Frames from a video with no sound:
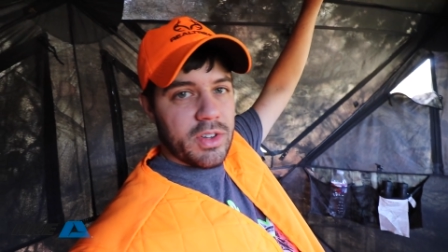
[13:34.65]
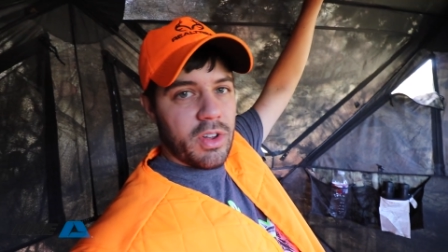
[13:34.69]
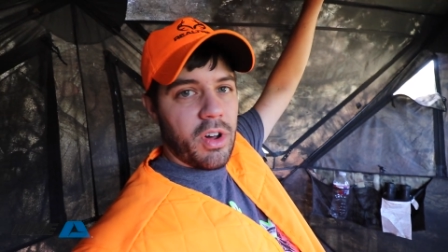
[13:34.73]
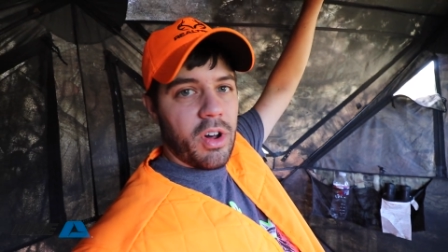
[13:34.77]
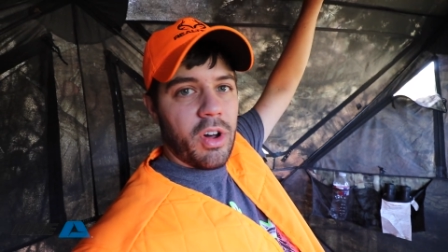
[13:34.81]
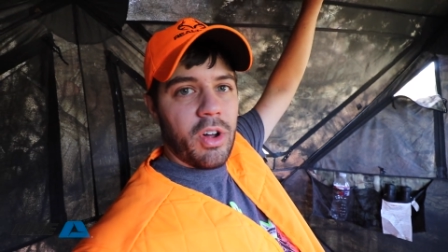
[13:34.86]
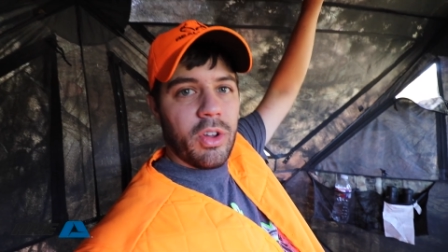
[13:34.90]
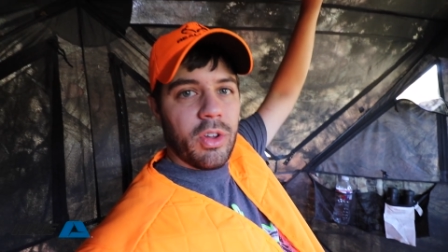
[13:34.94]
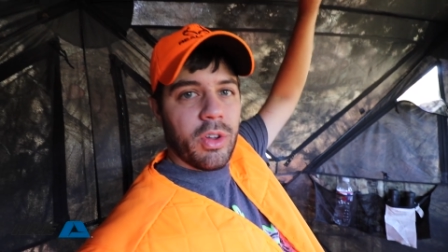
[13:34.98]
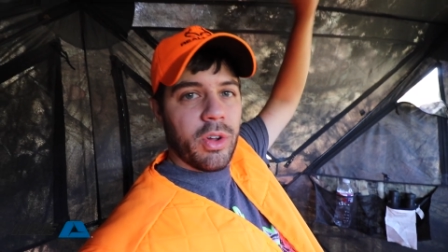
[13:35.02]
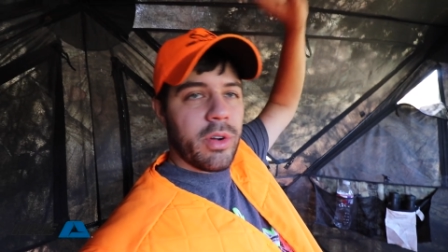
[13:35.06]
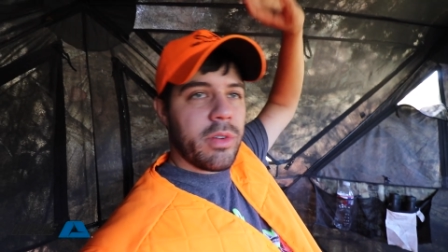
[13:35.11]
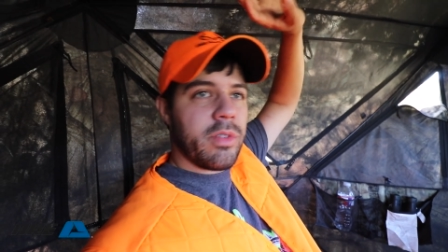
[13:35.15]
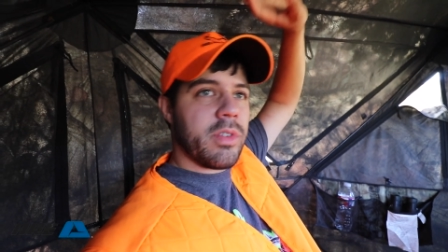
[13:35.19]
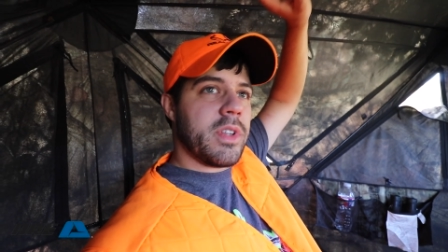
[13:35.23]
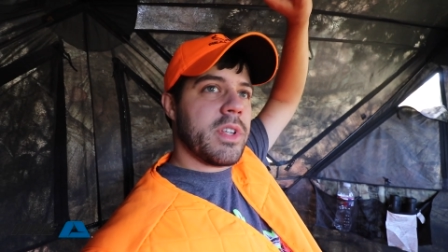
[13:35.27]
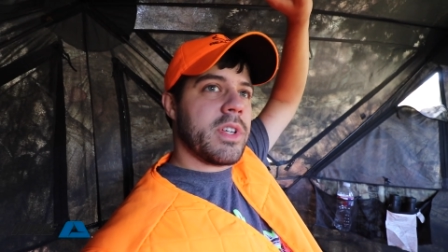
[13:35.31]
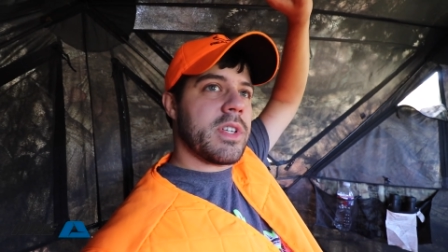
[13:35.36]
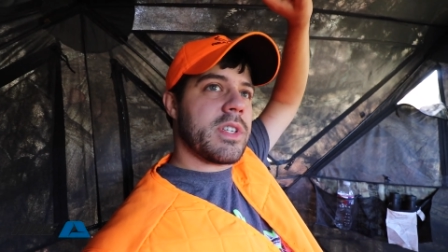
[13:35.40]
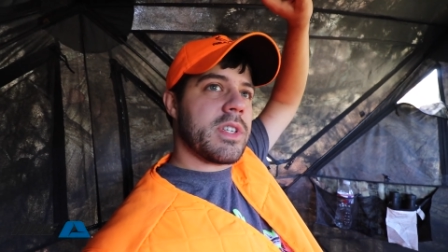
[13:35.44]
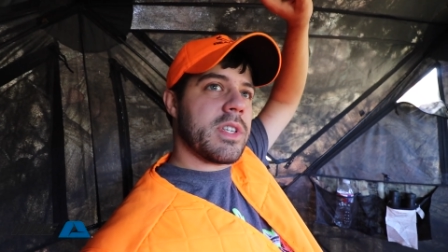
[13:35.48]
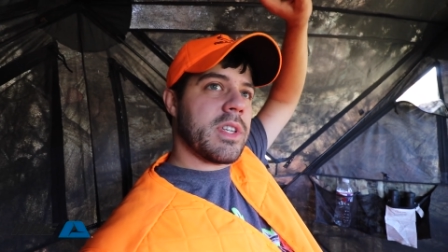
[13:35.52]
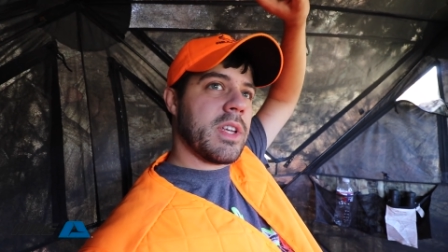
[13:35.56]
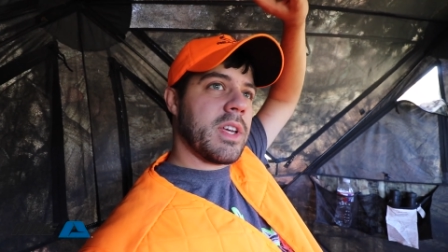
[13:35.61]
all over
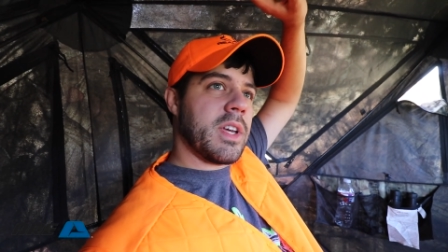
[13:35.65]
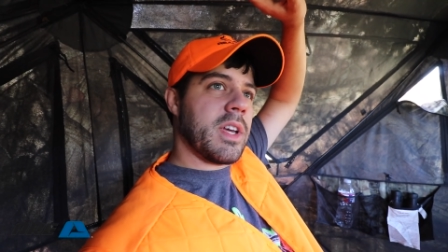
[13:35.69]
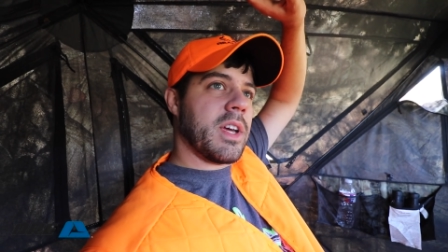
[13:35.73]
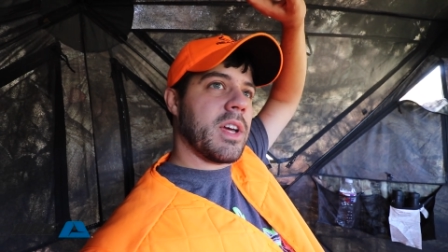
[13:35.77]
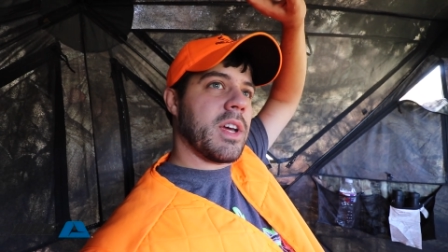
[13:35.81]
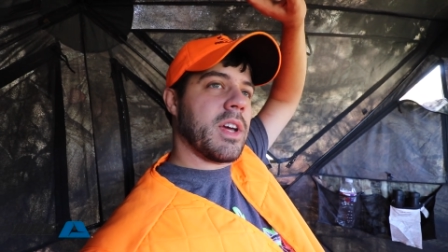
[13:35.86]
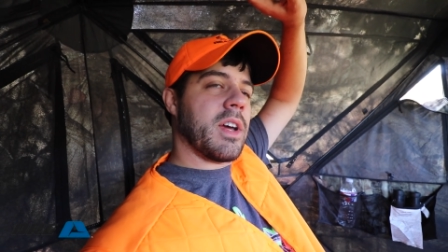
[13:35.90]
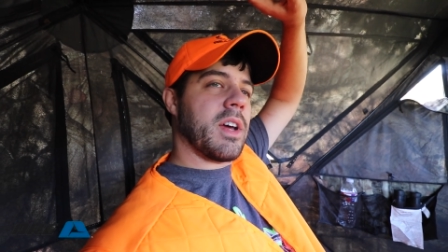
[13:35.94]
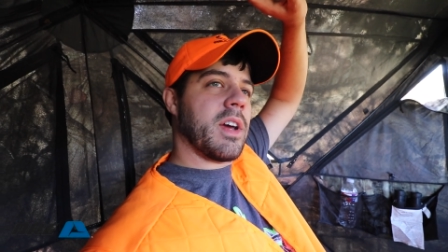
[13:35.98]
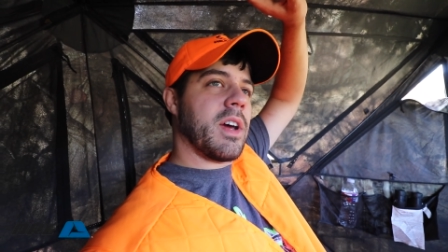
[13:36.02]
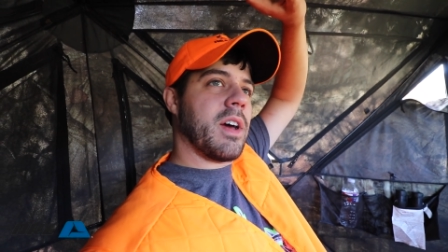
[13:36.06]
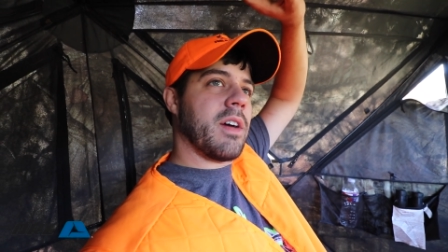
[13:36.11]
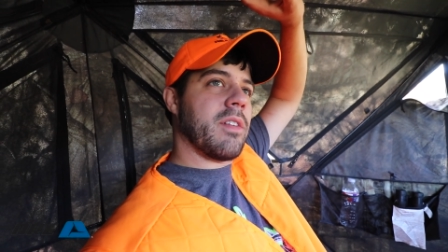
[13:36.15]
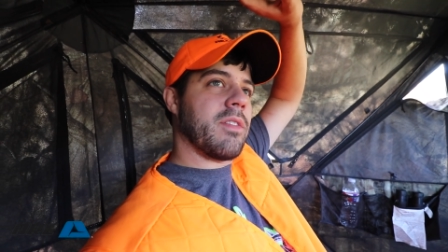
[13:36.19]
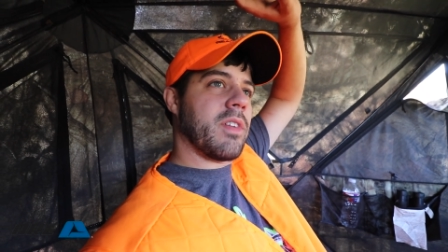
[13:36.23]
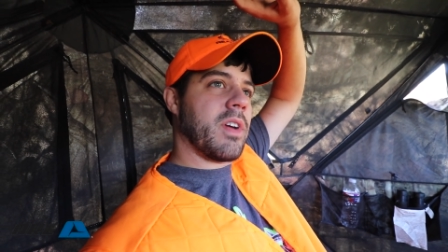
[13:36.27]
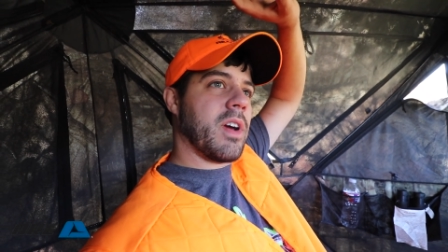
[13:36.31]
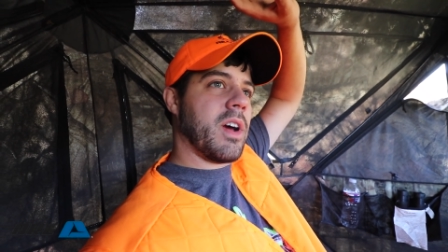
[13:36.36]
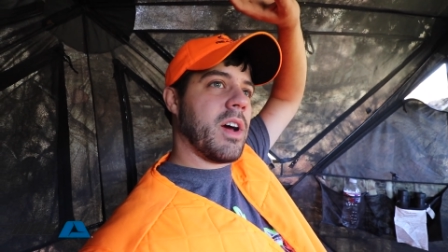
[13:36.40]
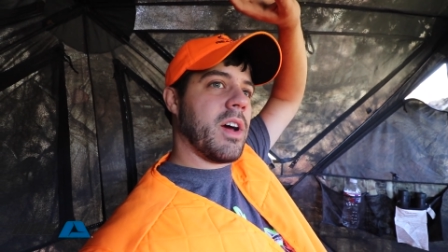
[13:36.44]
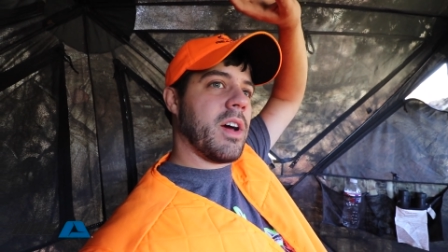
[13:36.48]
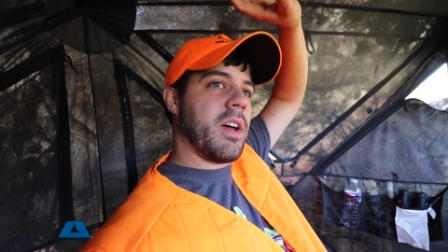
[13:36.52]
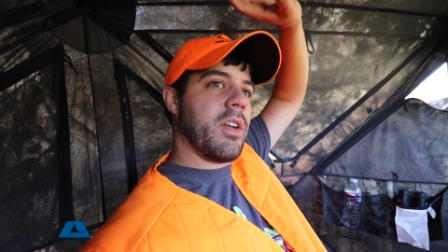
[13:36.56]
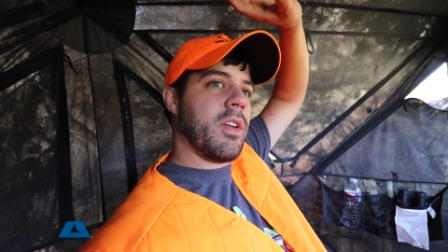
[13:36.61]
this thing, I've
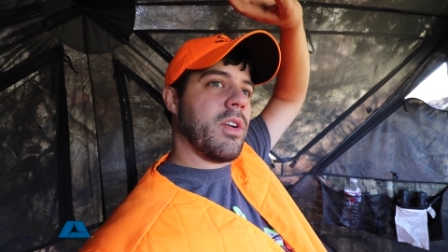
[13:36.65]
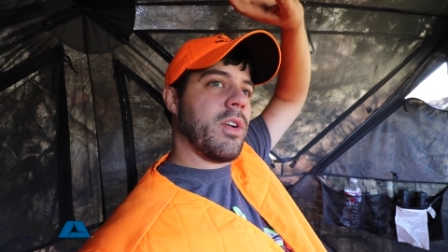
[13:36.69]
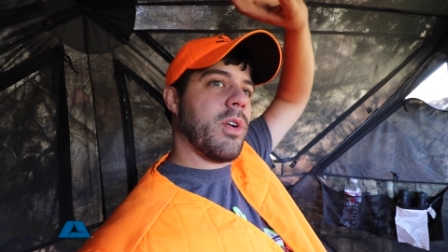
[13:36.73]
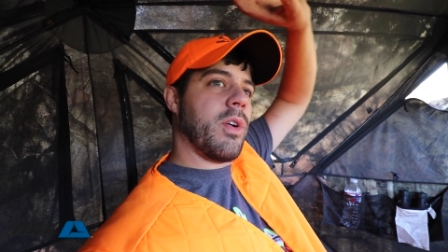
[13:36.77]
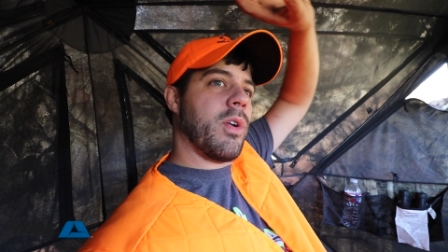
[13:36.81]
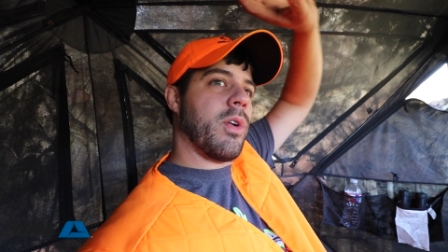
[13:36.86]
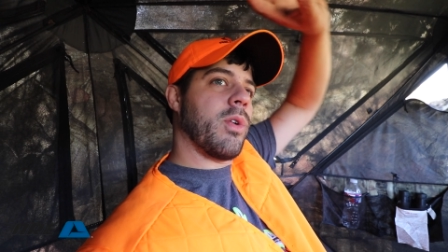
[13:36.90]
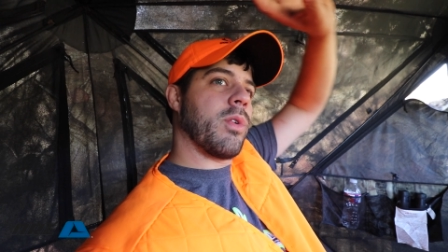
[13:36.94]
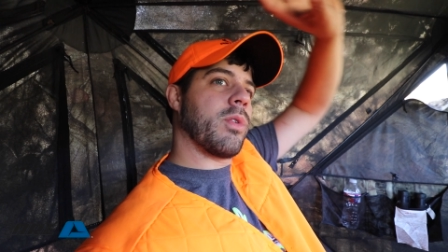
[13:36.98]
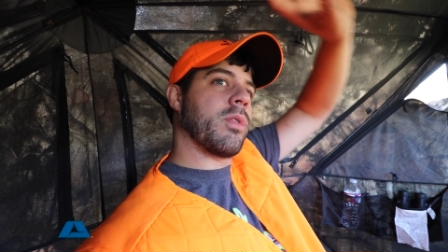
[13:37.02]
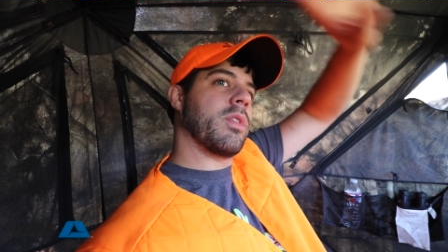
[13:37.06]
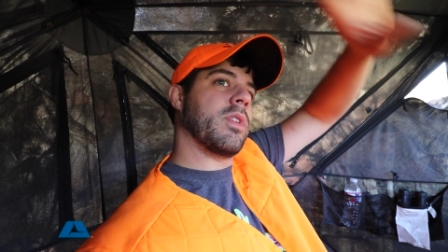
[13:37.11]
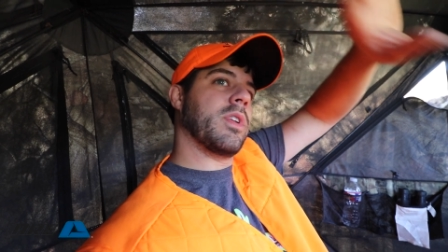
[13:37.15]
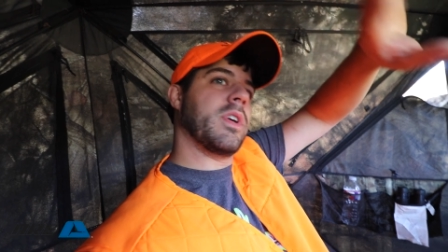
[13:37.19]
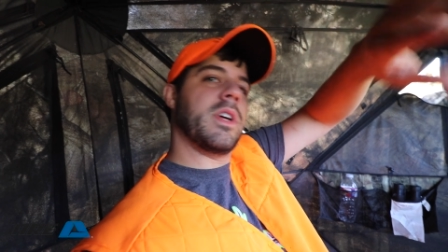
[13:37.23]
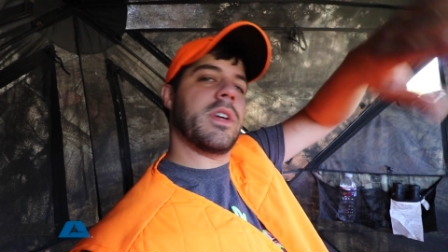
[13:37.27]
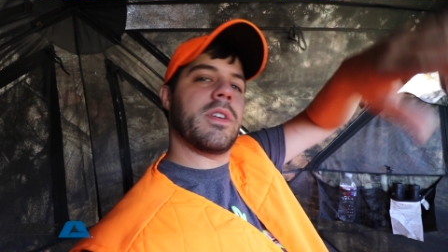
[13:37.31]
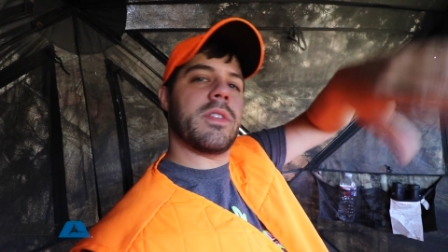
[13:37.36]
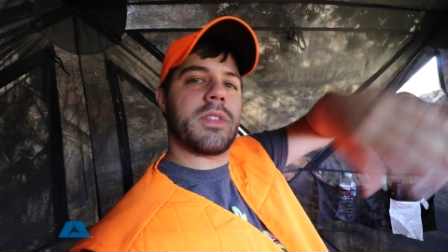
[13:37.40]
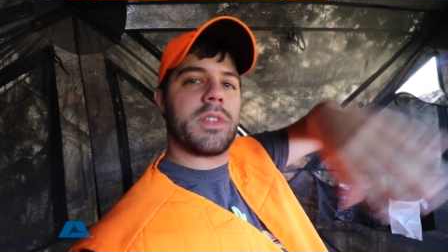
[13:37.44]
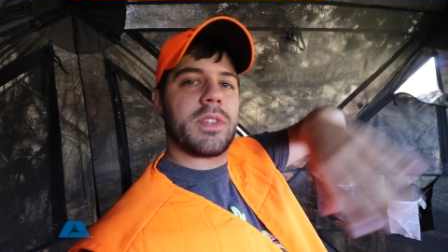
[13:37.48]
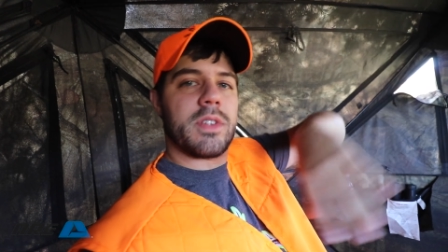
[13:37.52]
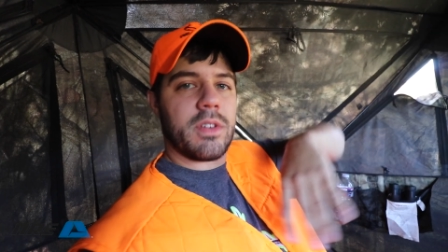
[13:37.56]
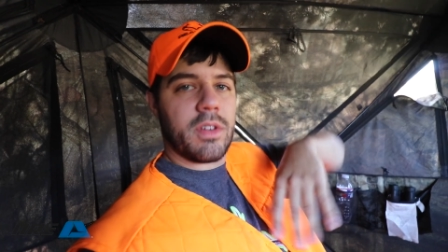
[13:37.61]
got oak
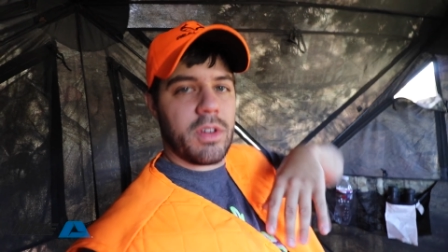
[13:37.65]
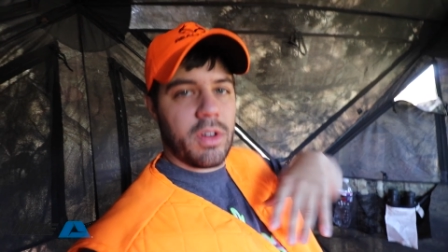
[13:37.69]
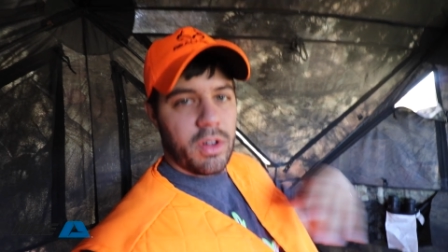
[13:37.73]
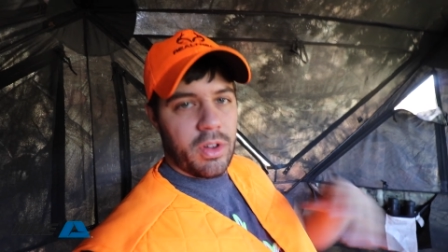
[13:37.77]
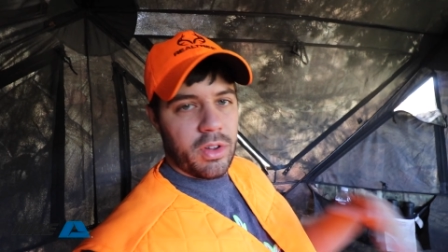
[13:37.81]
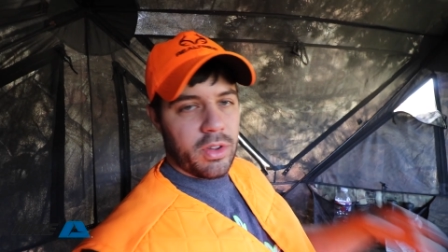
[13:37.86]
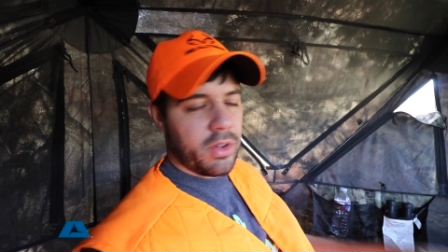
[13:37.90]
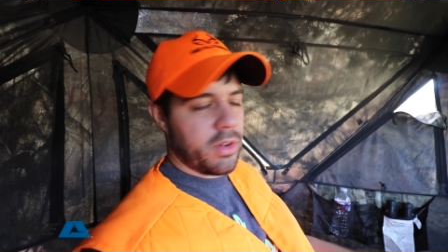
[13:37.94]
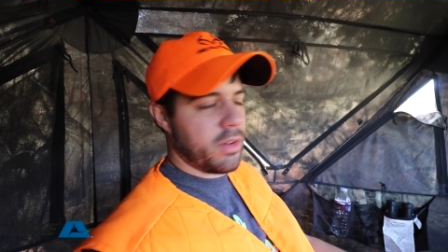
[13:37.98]
leaves all